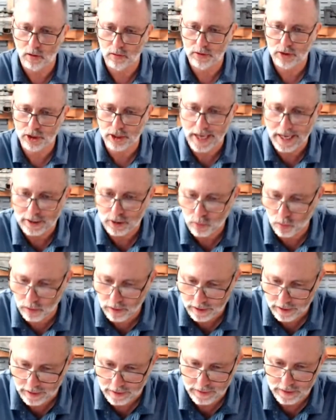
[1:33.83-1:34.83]
chat's
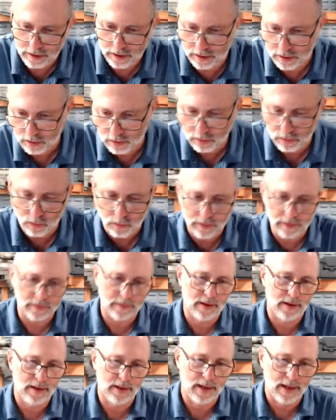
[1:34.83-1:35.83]
working. This is cool.
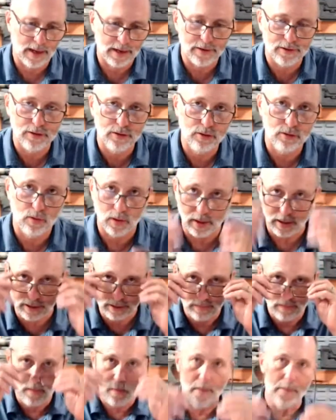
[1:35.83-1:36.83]
We're on a
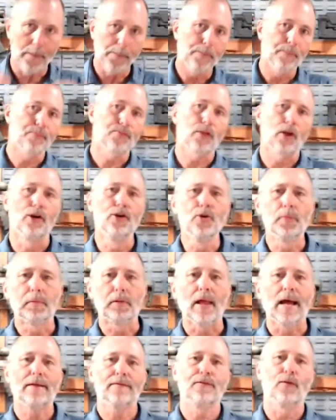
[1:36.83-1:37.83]
new
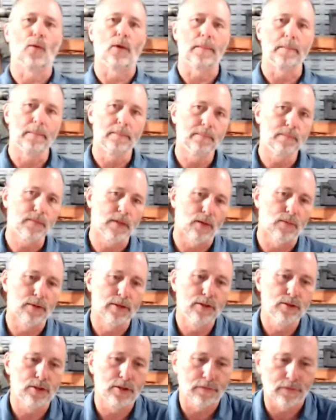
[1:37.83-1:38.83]
platform that we're
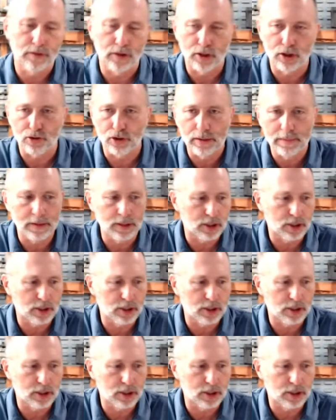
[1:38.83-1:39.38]
using for the streaming